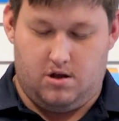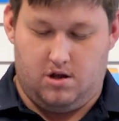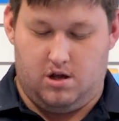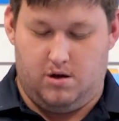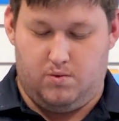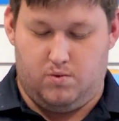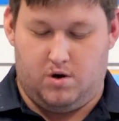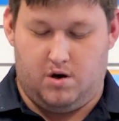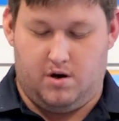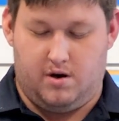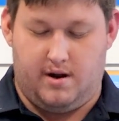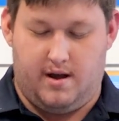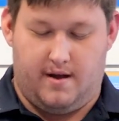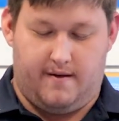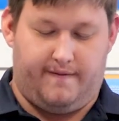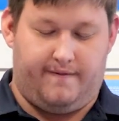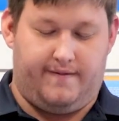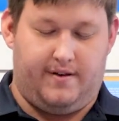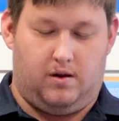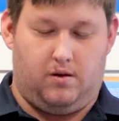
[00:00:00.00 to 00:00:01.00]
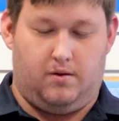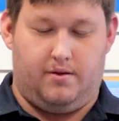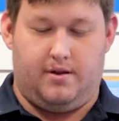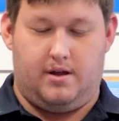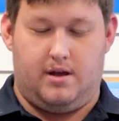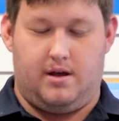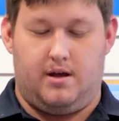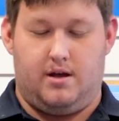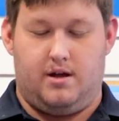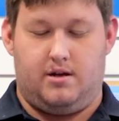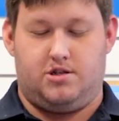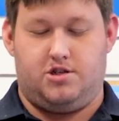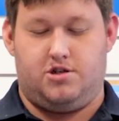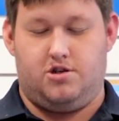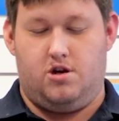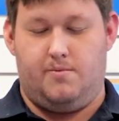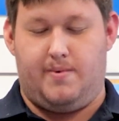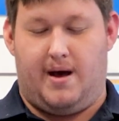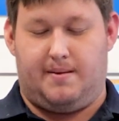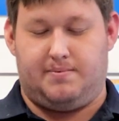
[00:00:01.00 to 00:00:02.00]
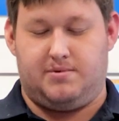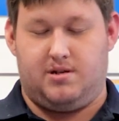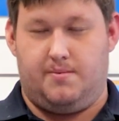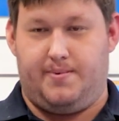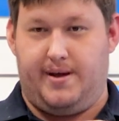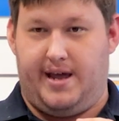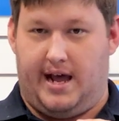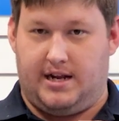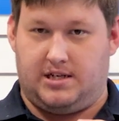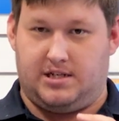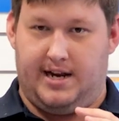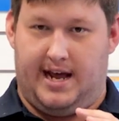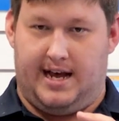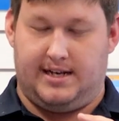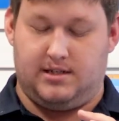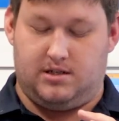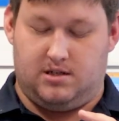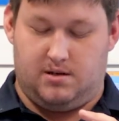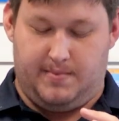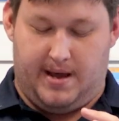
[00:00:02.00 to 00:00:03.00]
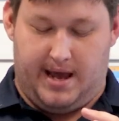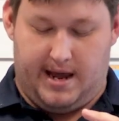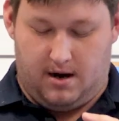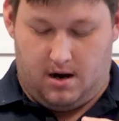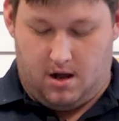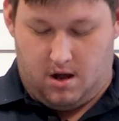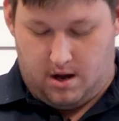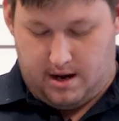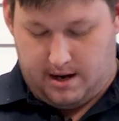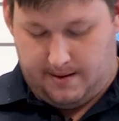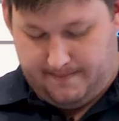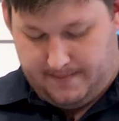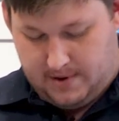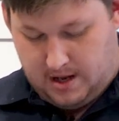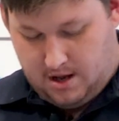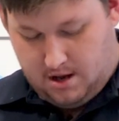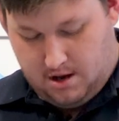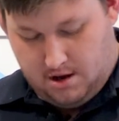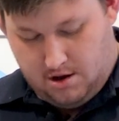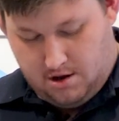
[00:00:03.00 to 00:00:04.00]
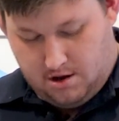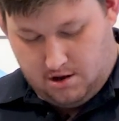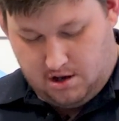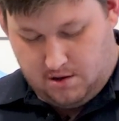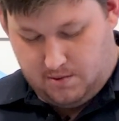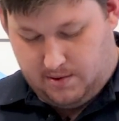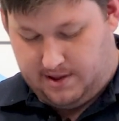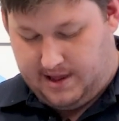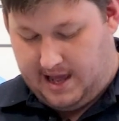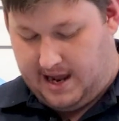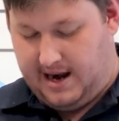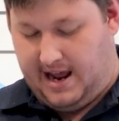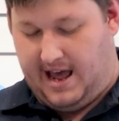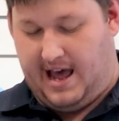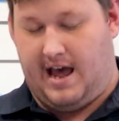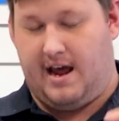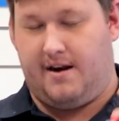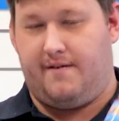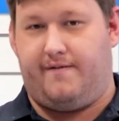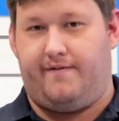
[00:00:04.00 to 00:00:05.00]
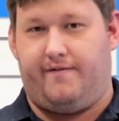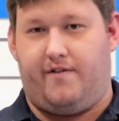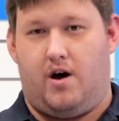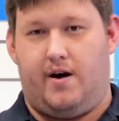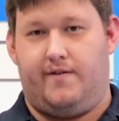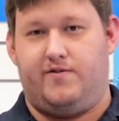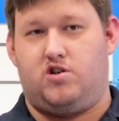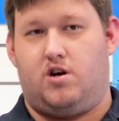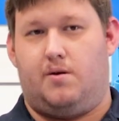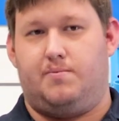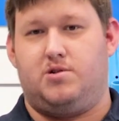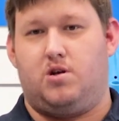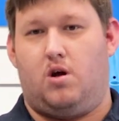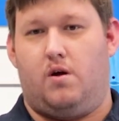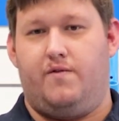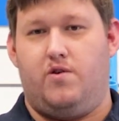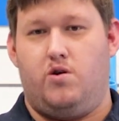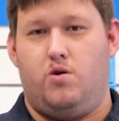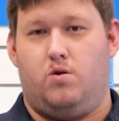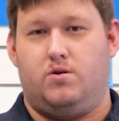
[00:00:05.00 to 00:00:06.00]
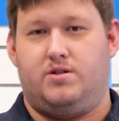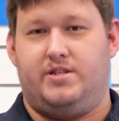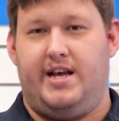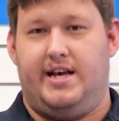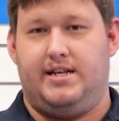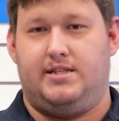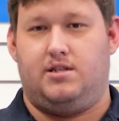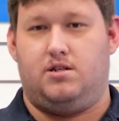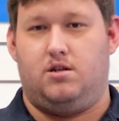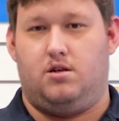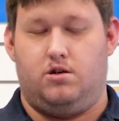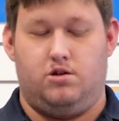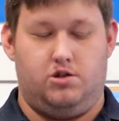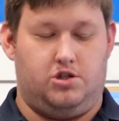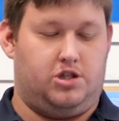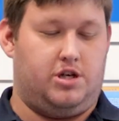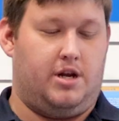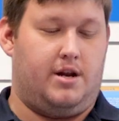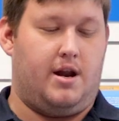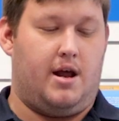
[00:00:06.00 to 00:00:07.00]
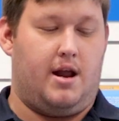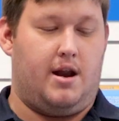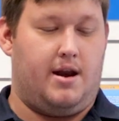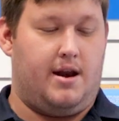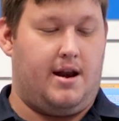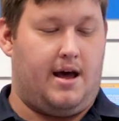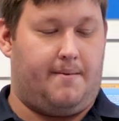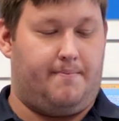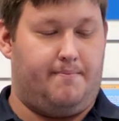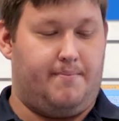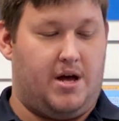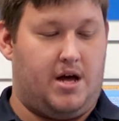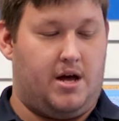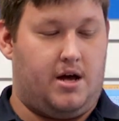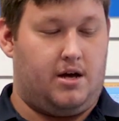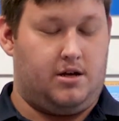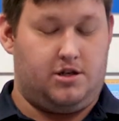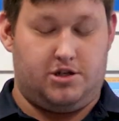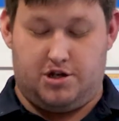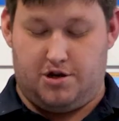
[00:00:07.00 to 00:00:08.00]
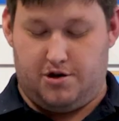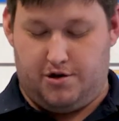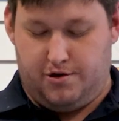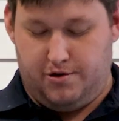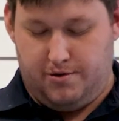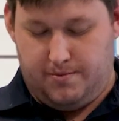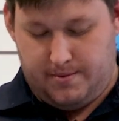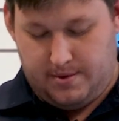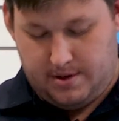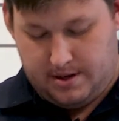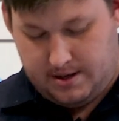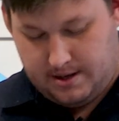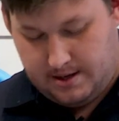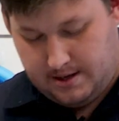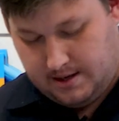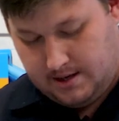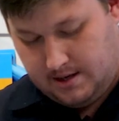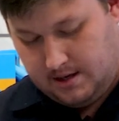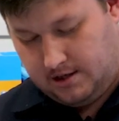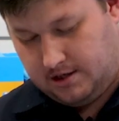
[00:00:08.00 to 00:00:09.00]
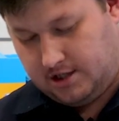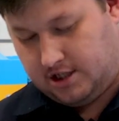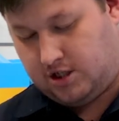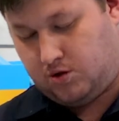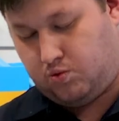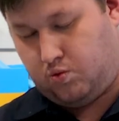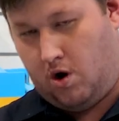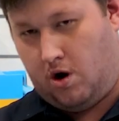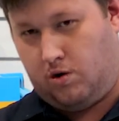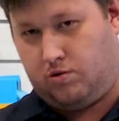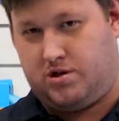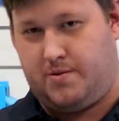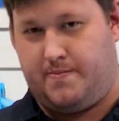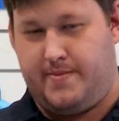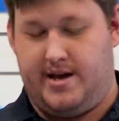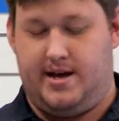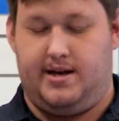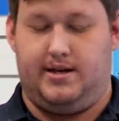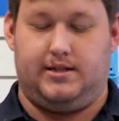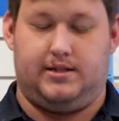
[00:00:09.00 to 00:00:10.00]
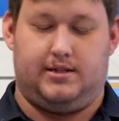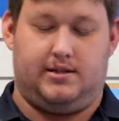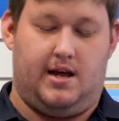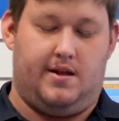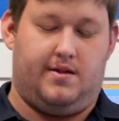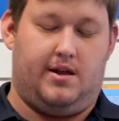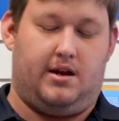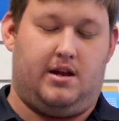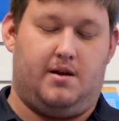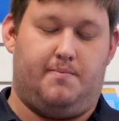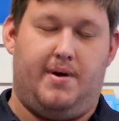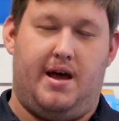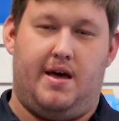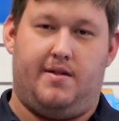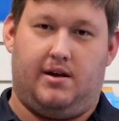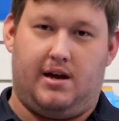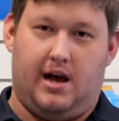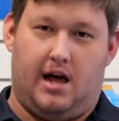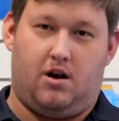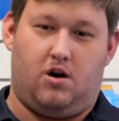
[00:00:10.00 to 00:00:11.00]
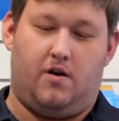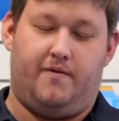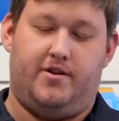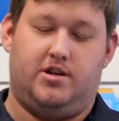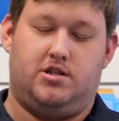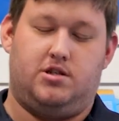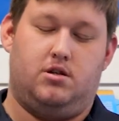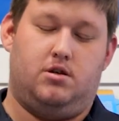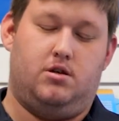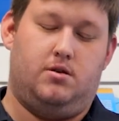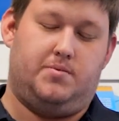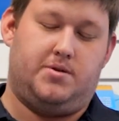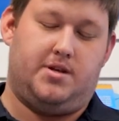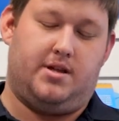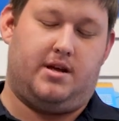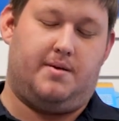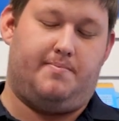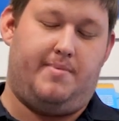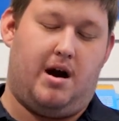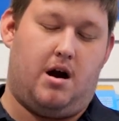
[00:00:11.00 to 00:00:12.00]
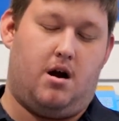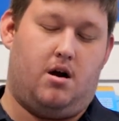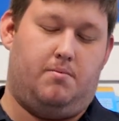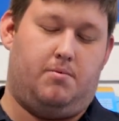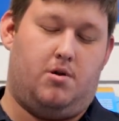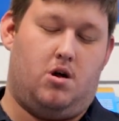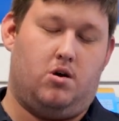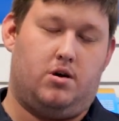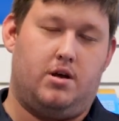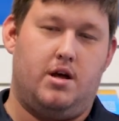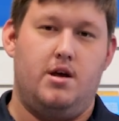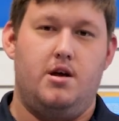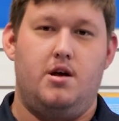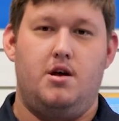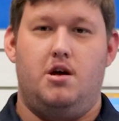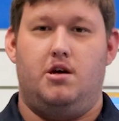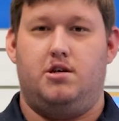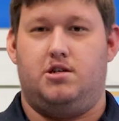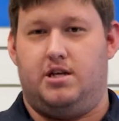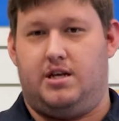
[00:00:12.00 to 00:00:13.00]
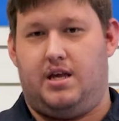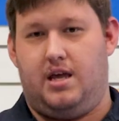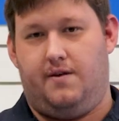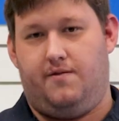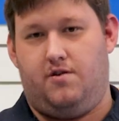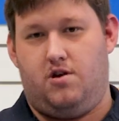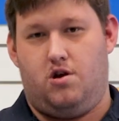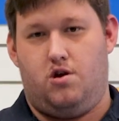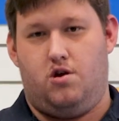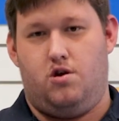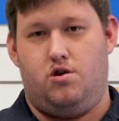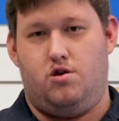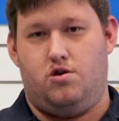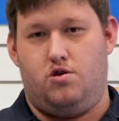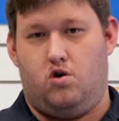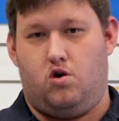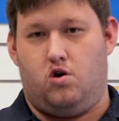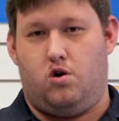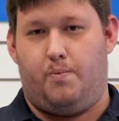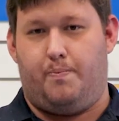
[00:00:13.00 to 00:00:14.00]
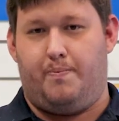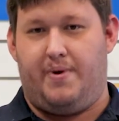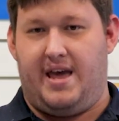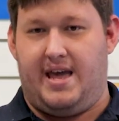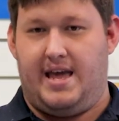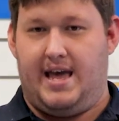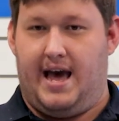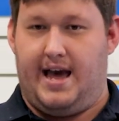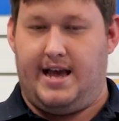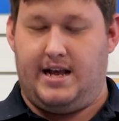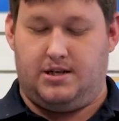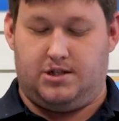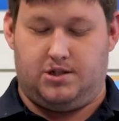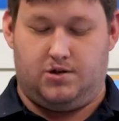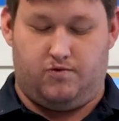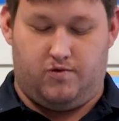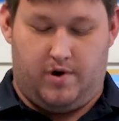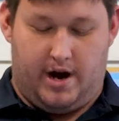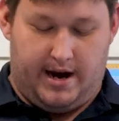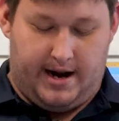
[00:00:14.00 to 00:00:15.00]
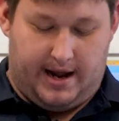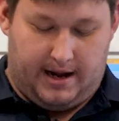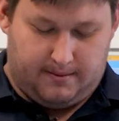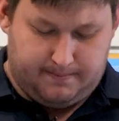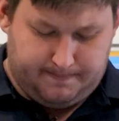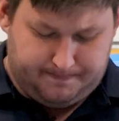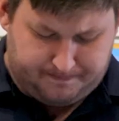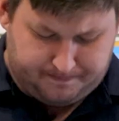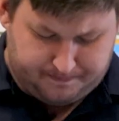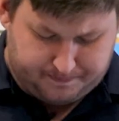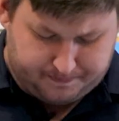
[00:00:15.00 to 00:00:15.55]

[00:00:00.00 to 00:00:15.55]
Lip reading: you would fill the tube up to the pH and acid demand line. You would then add 5 drops of your test solution number 2, swirl to mix, and then compare the colour of the tube to the comparator block to give you your pH reading.